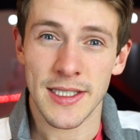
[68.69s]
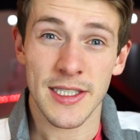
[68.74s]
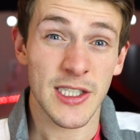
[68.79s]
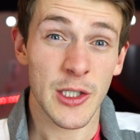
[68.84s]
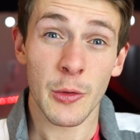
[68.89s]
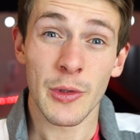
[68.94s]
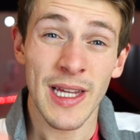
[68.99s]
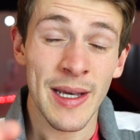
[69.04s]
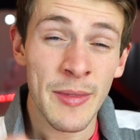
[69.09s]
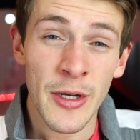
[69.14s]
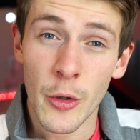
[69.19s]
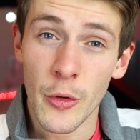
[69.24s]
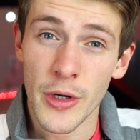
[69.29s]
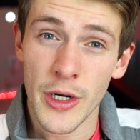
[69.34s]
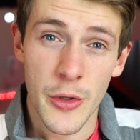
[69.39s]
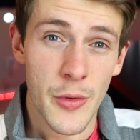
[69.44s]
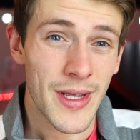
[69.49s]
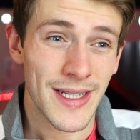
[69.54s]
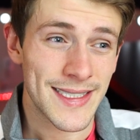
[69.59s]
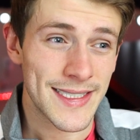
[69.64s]
So limit
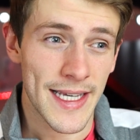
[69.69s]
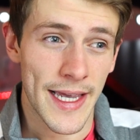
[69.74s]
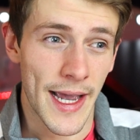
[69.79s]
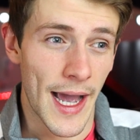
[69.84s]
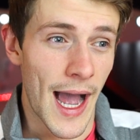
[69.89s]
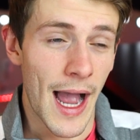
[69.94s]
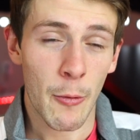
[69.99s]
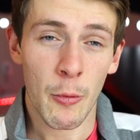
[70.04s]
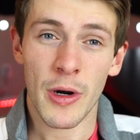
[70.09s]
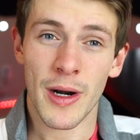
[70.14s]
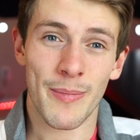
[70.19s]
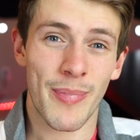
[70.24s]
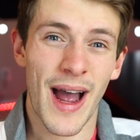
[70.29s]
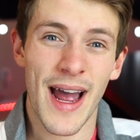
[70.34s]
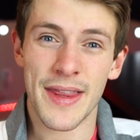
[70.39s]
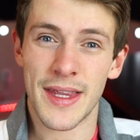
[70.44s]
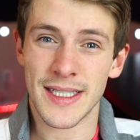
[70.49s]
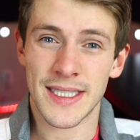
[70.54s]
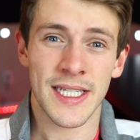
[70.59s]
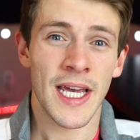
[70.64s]
order, you can say, I wanna
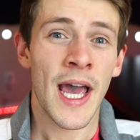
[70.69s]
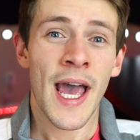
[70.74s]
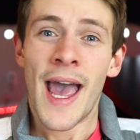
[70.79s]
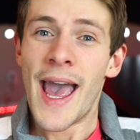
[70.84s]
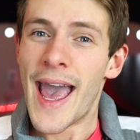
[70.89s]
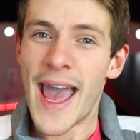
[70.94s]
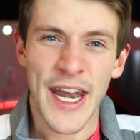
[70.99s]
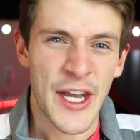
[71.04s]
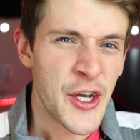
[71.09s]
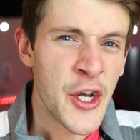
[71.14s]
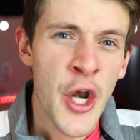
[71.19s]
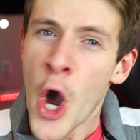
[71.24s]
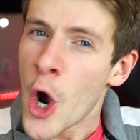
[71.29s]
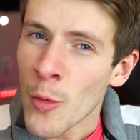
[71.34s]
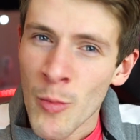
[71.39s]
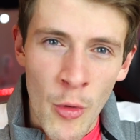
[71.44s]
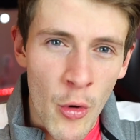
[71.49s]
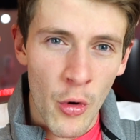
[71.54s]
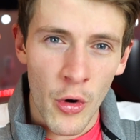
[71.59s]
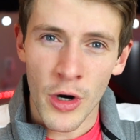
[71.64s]
buy this at no
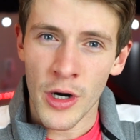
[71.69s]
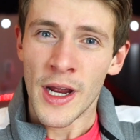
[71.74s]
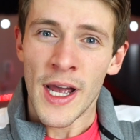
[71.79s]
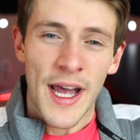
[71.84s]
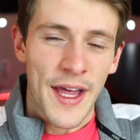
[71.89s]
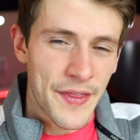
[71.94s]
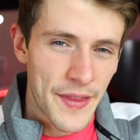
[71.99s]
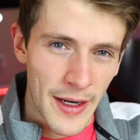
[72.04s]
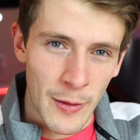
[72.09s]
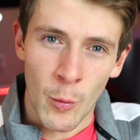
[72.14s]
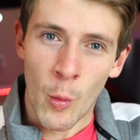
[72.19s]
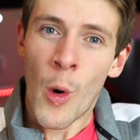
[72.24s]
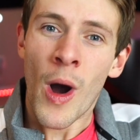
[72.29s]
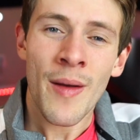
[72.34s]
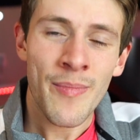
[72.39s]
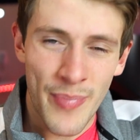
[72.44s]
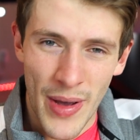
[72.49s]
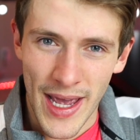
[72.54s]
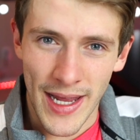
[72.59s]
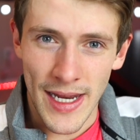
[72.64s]
more than
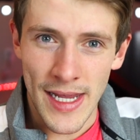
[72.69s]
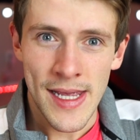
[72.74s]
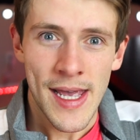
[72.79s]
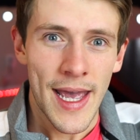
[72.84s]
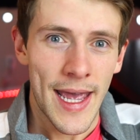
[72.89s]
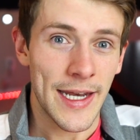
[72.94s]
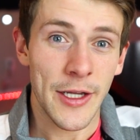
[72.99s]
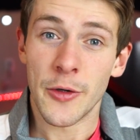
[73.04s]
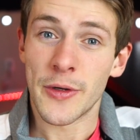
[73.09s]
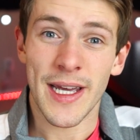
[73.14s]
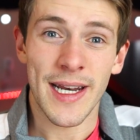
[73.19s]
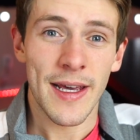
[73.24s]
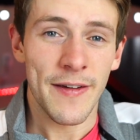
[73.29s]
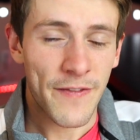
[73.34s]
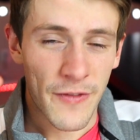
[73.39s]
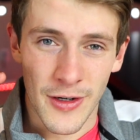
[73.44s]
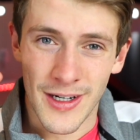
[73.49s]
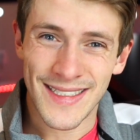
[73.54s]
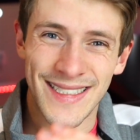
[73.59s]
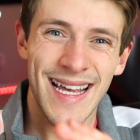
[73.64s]
one penny and you'll get it
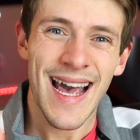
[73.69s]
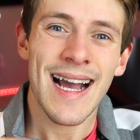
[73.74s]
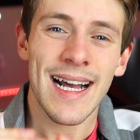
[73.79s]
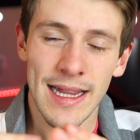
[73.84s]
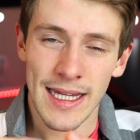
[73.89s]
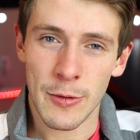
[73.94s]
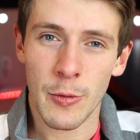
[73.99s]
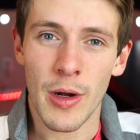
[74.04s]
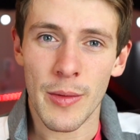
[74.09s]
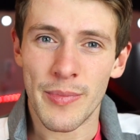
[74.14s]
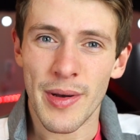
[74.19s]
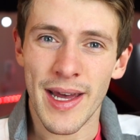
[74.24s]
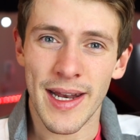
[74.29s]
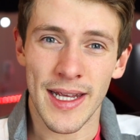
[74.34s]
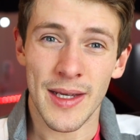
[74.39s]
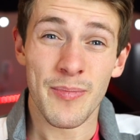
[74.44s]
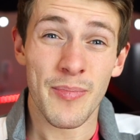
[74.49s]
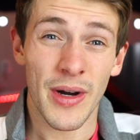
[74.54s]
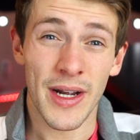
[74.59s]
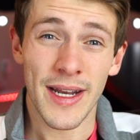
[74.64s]
for exactly one
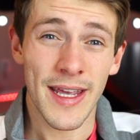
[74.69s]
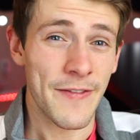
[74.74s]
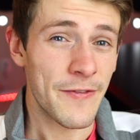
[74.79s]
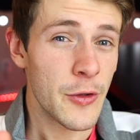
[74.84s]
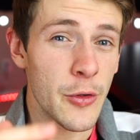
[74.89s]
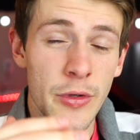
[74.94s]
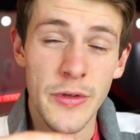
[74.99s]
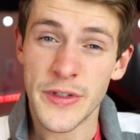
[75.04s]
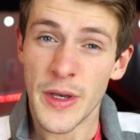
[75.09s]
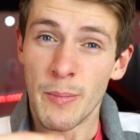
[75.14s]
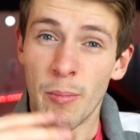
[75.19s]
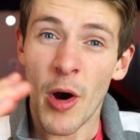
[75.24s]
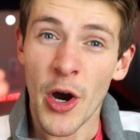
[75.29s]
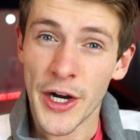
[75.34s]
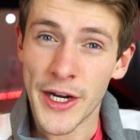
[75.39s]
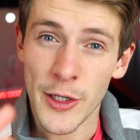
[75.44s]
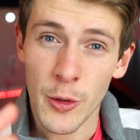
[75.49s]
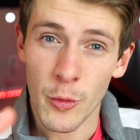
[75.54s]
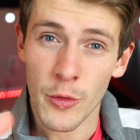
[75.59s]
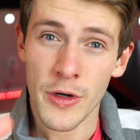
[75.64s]
penny. But if you use a
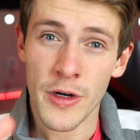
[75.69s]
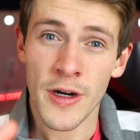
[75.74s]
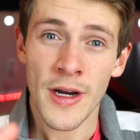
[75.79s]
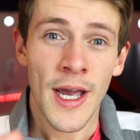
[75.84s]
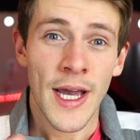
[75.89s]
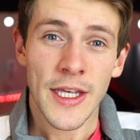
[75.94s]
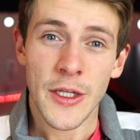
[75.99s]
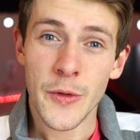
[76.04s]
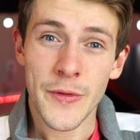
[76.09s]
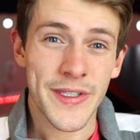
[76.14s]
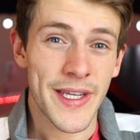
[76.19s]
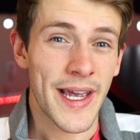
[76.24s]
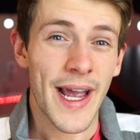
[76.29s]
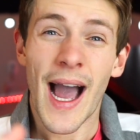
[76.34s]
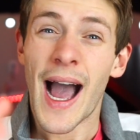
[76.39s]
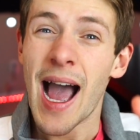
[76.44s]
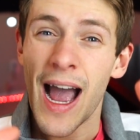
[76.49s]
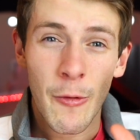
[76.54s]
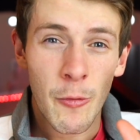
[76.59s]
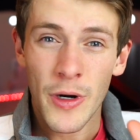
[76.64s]
market order, you say,
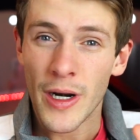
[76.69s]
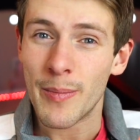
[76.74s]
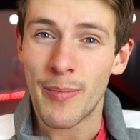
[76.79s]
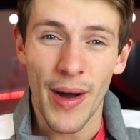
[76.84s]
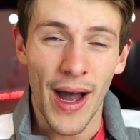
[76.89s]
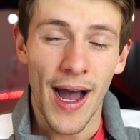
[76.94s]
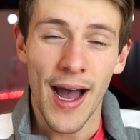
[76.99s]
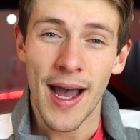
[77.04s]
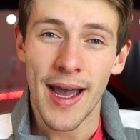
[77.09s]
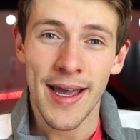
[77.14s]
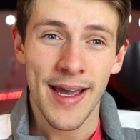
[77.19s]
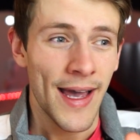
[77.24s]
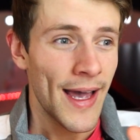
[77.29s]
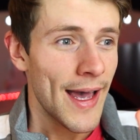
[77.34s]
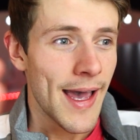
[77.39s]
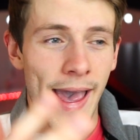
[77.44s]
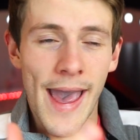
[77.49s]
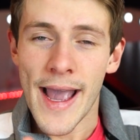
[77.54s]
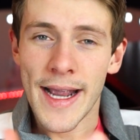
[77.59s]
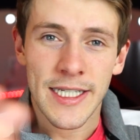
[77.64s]
I wanna buy
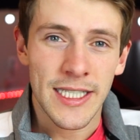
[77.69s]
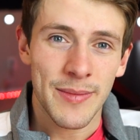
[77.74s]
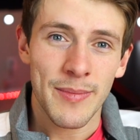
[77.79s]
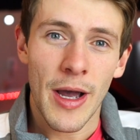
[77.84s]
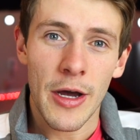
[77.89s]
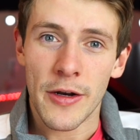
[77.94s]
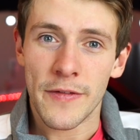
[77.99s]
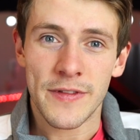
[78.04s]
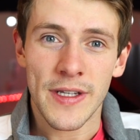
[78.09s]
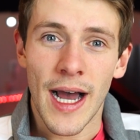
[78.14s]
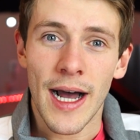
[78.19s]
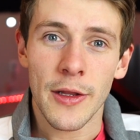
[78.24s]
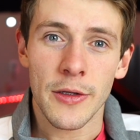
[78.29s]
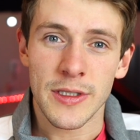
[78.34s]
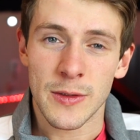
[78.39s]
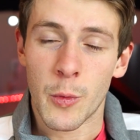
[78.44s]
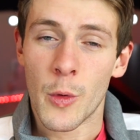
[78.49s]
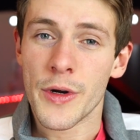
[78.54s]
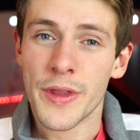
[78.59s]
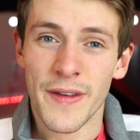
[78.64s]
X amount of
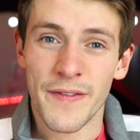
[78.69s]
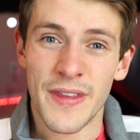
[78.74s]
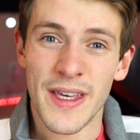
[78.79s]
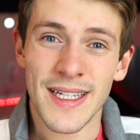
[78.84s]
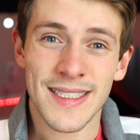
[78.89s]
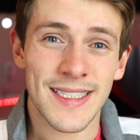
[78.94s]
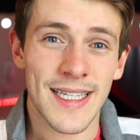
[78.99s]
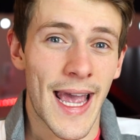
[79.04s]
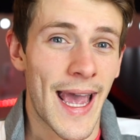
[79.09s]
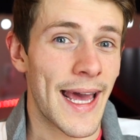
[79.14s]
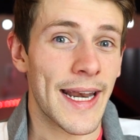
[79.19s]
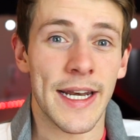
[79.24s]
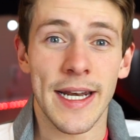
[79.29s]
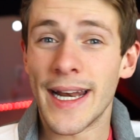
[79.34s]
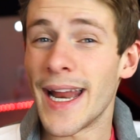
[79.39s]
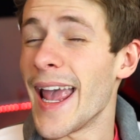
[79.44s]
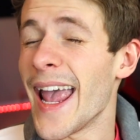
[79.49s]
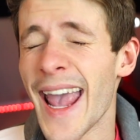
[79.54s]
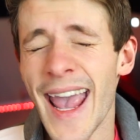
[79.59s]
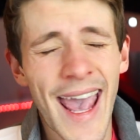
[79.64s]
dollars worth of this
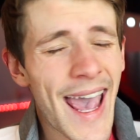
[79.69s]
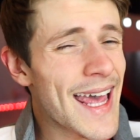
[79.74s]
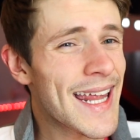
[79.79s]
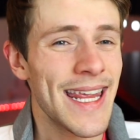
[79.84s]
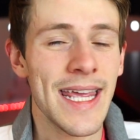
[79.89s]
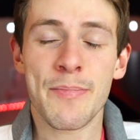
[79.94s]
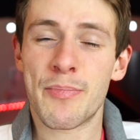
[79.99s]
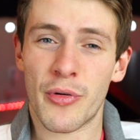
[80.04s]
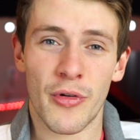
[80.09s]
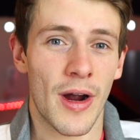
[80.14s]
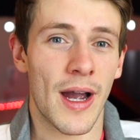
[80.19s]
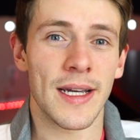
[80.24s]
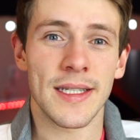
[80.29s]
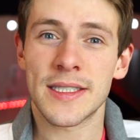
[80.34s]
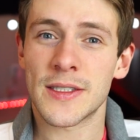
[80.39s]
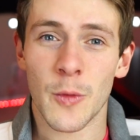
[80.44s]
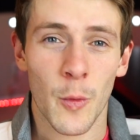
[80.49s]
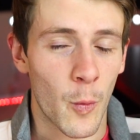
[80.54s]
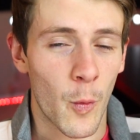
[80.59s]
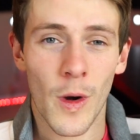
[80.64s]
at any
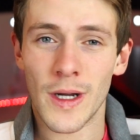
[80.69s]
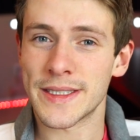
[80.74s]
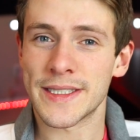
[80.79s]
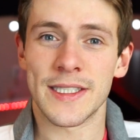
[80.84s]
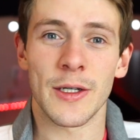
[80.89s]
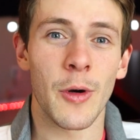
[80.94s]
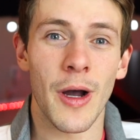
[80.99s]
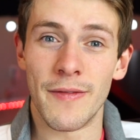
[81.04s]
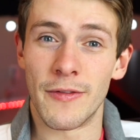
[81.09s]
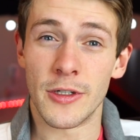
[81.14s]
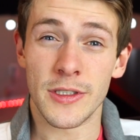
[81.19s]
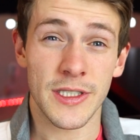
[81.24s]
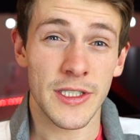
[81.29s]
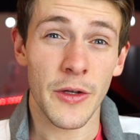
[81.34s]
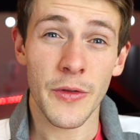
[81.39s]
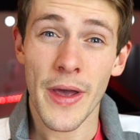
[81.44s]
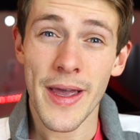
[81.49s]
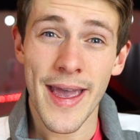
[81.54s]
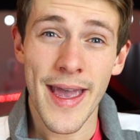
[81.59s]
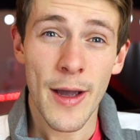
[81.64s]
price whatsoever. So
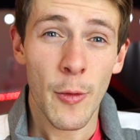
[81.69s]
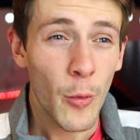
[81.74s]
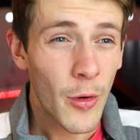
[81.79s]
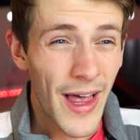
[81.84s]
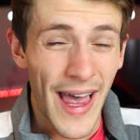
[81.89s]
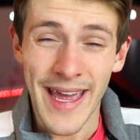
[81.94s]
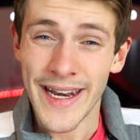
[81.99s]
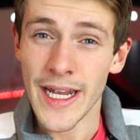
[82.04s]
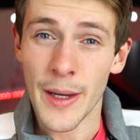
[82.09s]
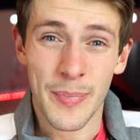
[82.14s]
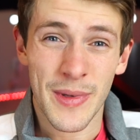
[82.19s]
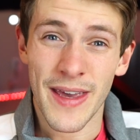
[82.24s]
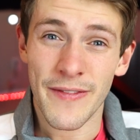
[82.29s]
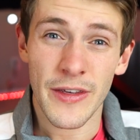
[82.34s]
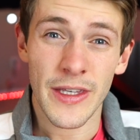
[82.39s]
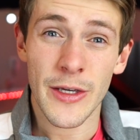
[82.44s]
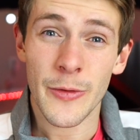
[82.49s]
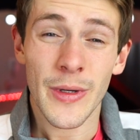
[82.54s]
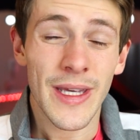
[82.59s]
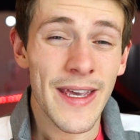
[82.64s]
they will end up
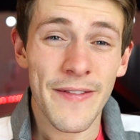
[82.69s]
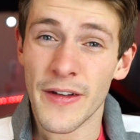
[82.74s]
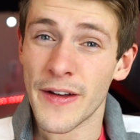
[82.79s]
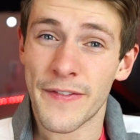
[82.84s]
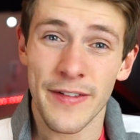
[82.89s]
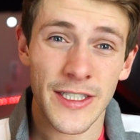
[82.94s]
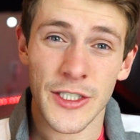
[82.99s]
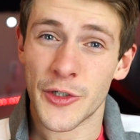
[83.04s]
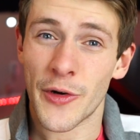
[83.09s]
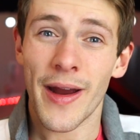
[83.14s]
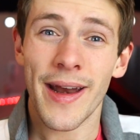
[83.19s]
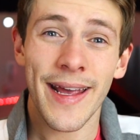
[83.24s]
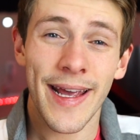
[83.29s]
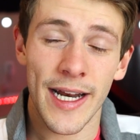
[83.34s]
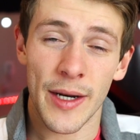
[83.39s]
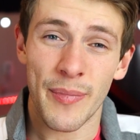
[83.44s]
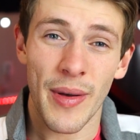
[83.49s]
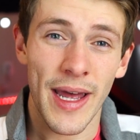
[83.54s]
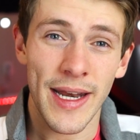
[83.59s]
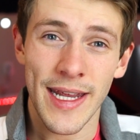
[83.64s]
giving you, even if it's trading
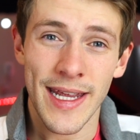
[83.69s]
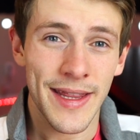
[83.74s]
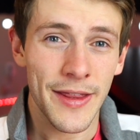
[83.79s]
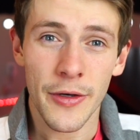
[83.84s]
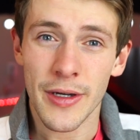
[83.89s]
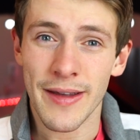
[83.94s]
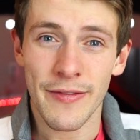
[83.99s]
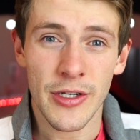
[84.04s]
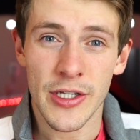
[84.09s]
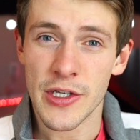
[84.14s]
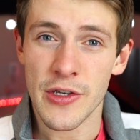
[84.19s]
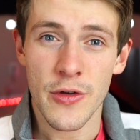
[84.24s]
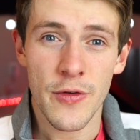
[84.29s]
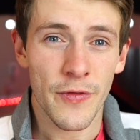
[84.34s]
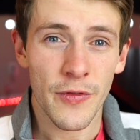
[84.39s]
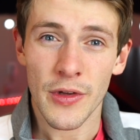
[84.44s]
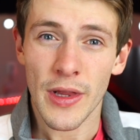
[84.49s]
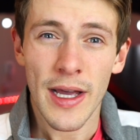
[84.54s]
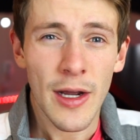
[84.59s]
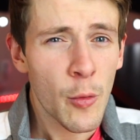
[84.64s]
at a penny, they'll give it to you
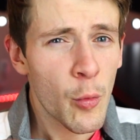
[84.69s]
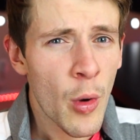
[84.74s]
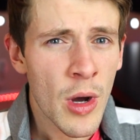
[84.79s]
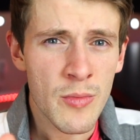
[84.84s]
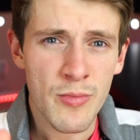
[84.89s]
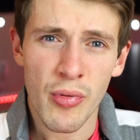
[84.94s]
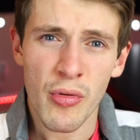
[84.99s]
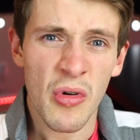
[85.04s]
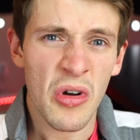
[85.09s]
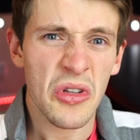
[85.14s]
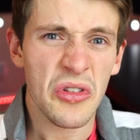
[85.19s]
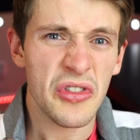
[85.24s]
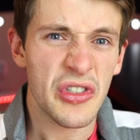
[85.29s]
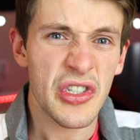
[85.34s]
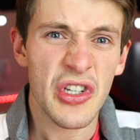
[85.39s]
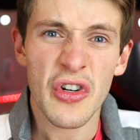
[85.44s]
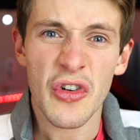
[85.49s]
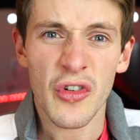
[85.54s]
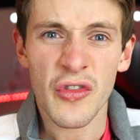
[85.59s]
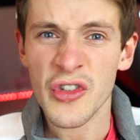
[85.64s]
for like
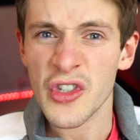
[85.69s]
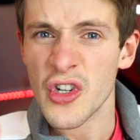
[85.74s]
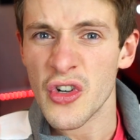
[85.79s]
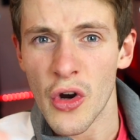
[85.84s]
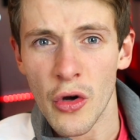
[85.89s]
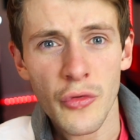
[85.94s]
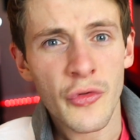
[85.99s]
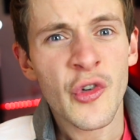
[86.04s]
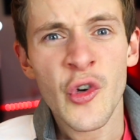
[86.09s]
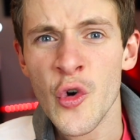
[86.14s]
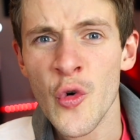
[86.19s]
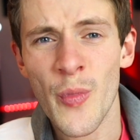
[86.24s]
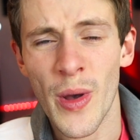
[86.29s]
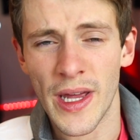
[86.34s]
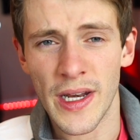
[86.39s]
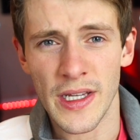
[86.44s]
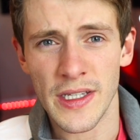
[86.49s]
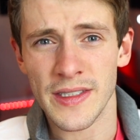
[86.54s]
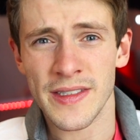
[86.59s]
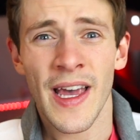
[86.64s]
1.002
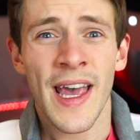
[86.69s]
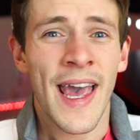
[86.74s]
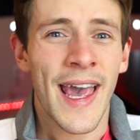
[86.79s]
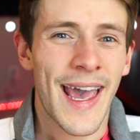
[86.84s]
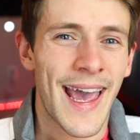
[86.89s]
pennies.